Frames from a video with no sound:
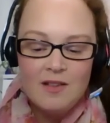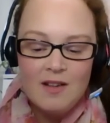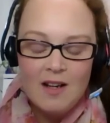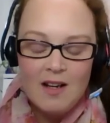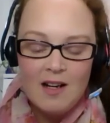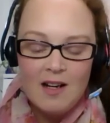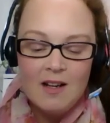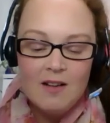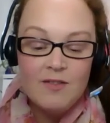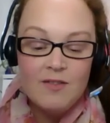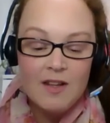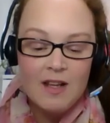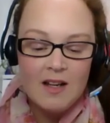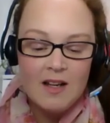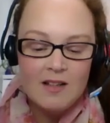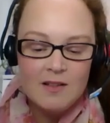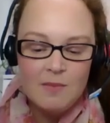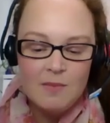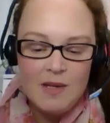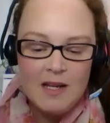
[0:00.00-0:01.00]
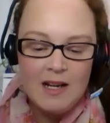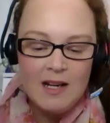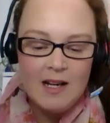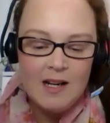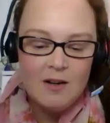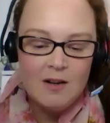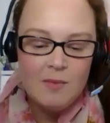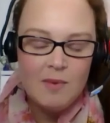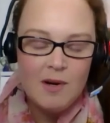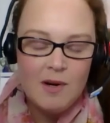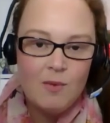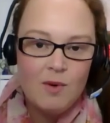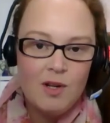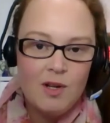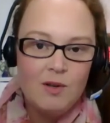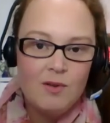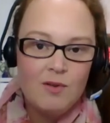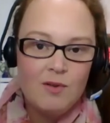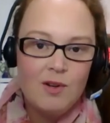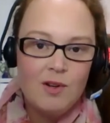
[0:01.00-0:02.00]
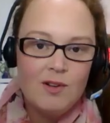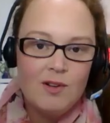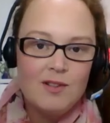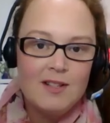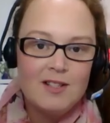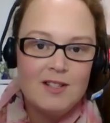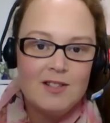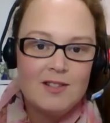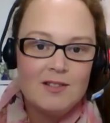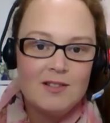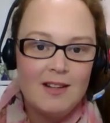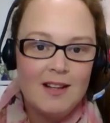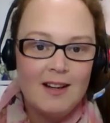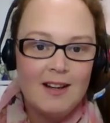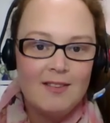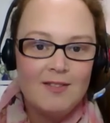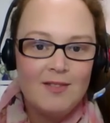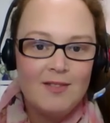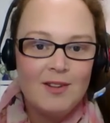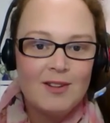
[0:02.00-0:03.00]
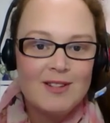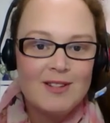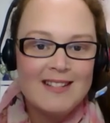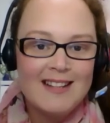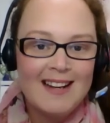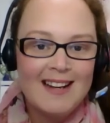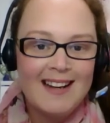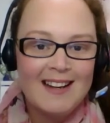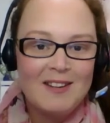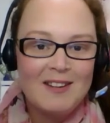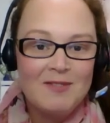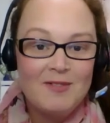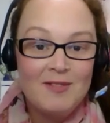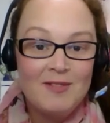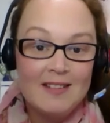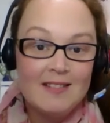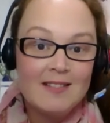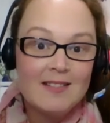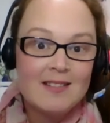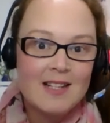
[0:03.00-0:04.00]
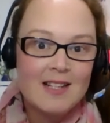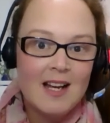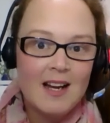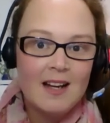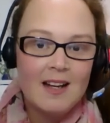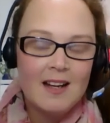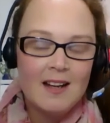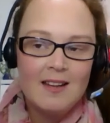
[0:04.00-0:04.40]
I love that, to be clear about what your non-digital life looks like and feels like.